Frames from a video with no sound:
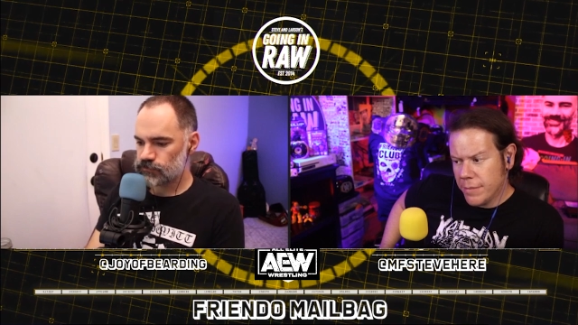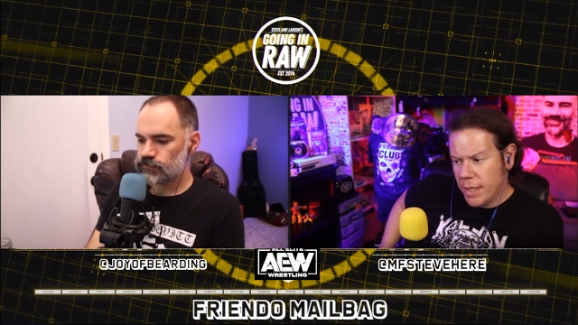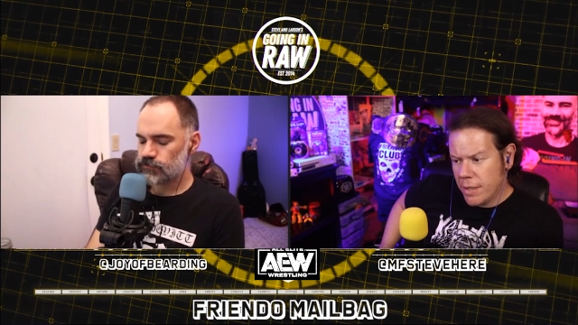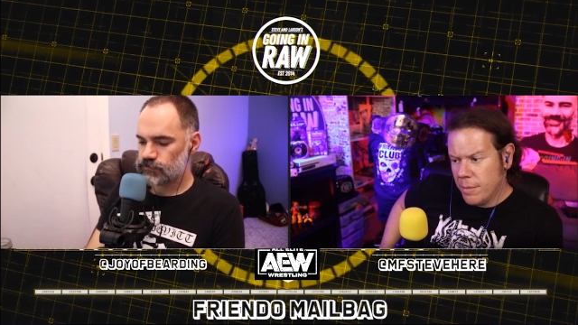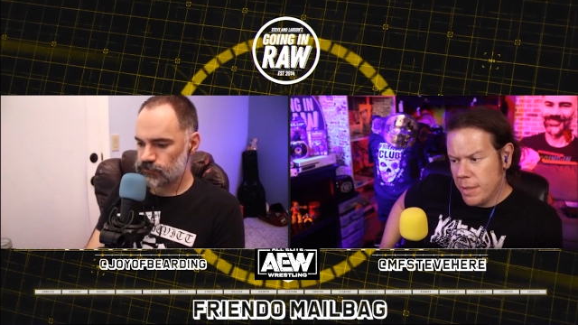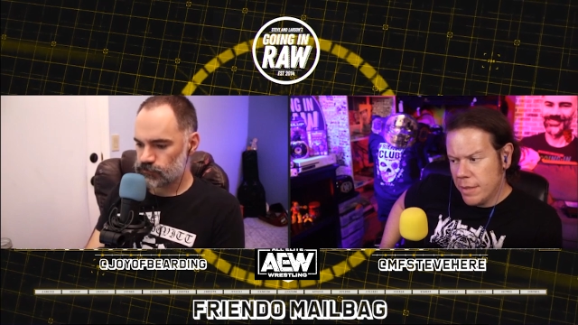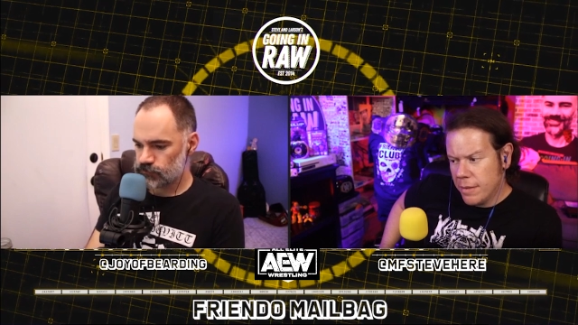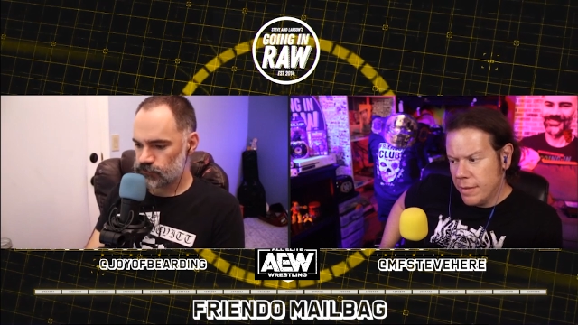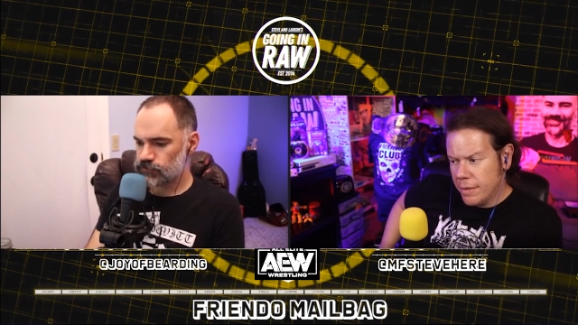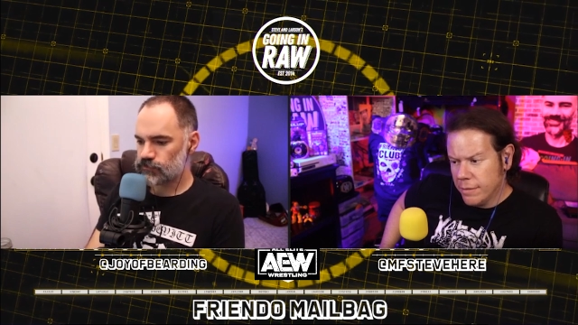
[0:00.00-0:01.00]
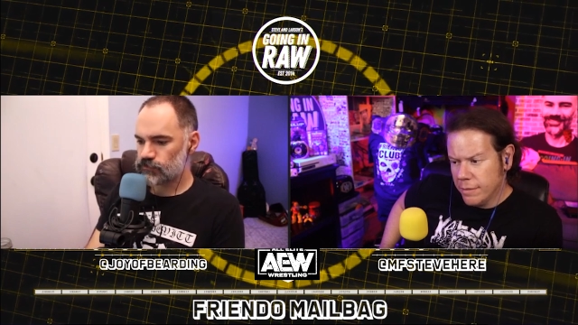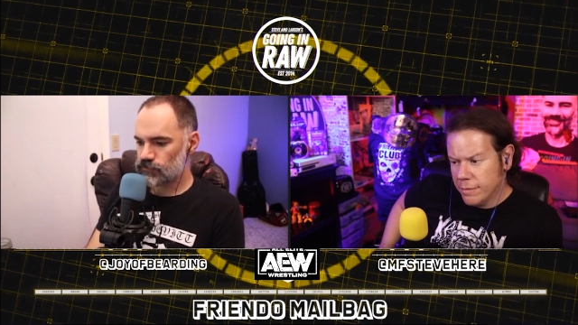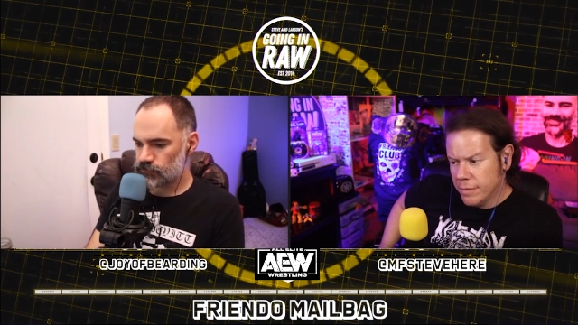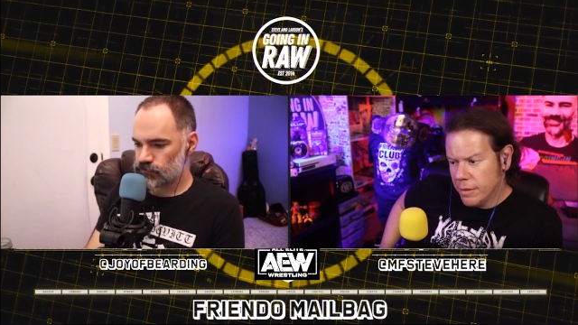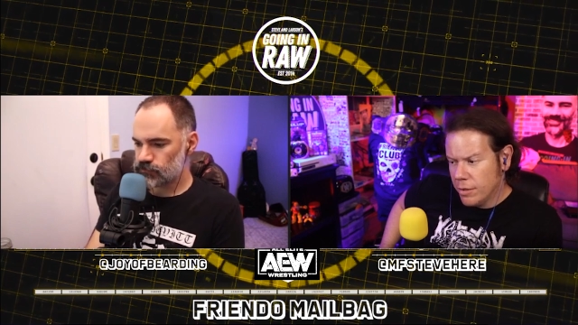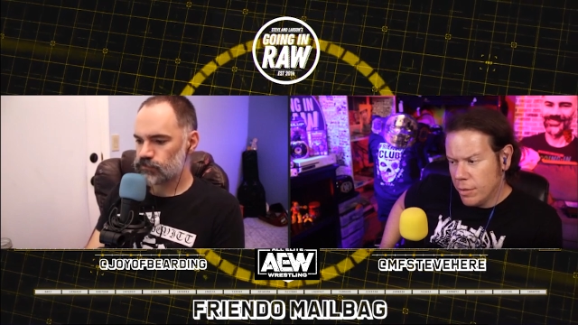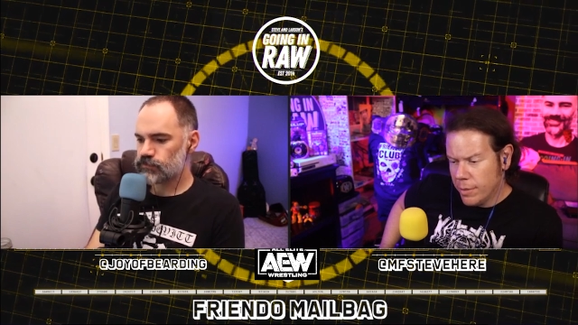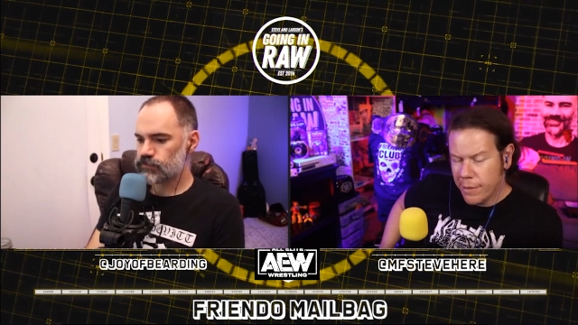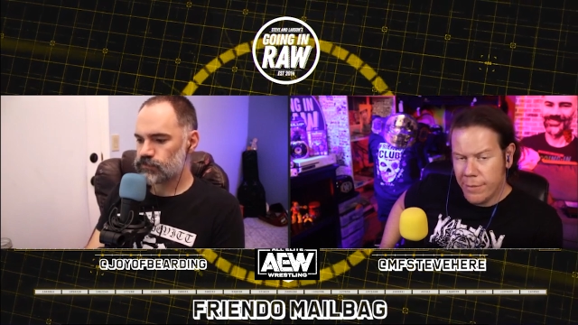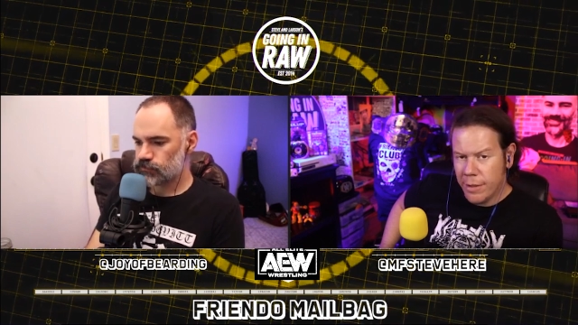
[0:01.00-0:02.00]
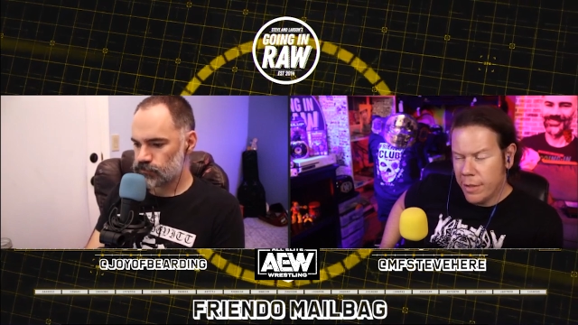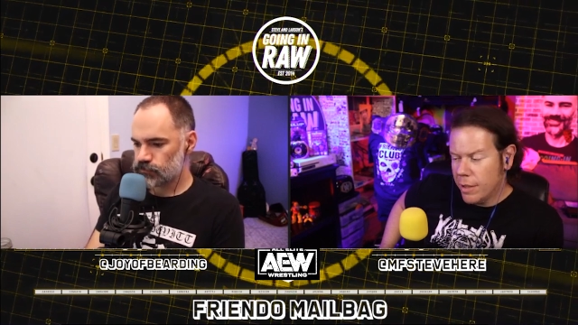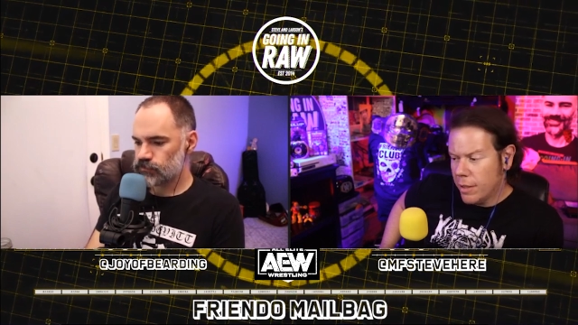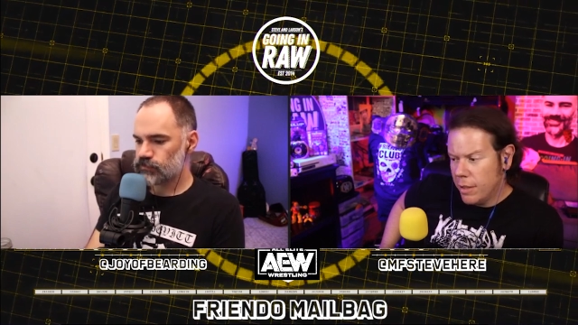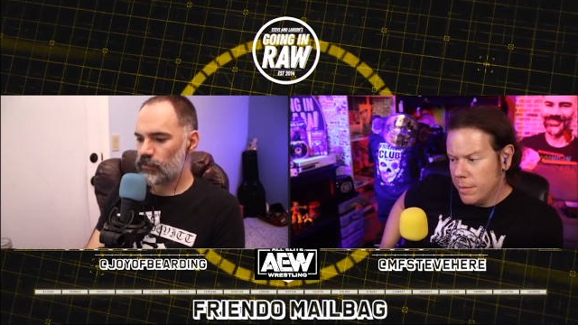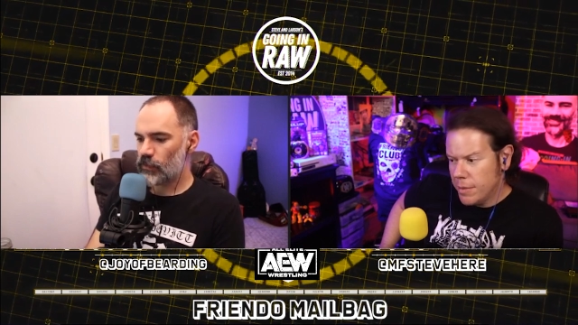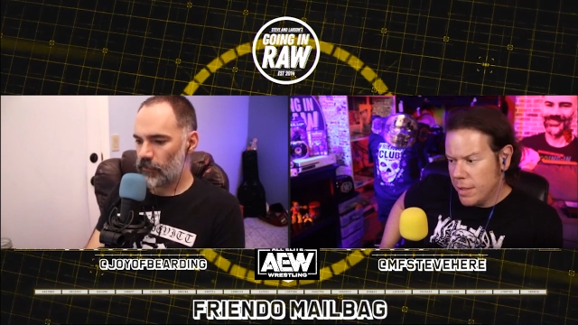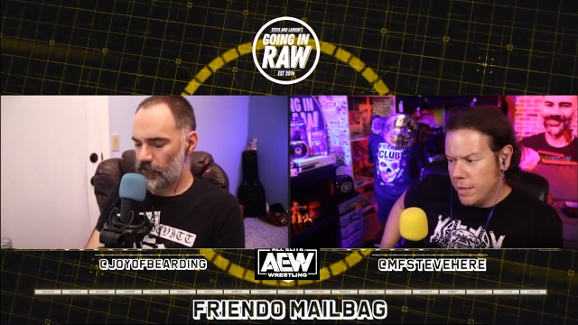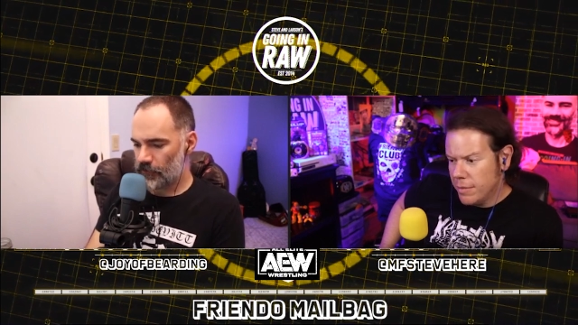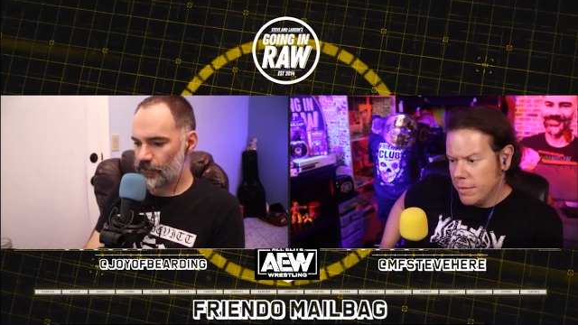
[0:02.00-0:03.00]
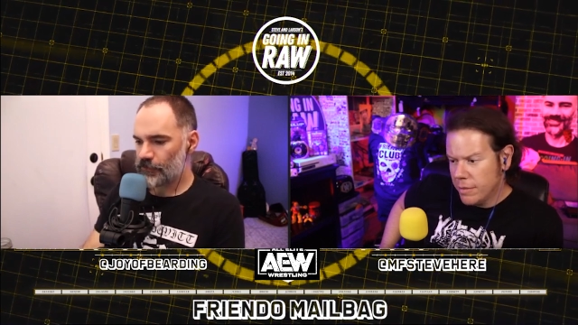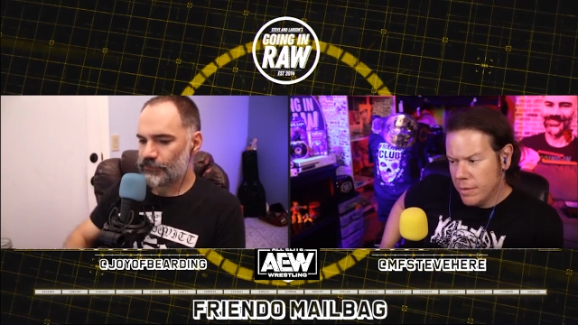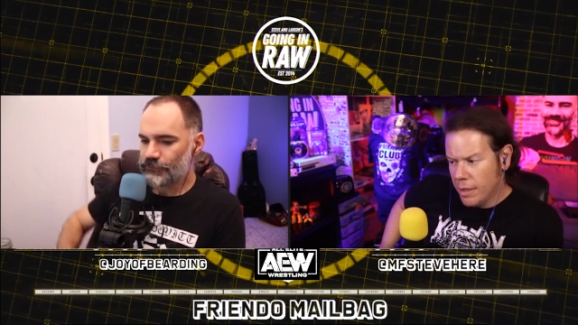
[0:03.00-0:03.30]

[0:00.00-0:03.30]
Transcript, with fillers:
Speaker 1: That could be a thing, or whatever they're going to call themselves.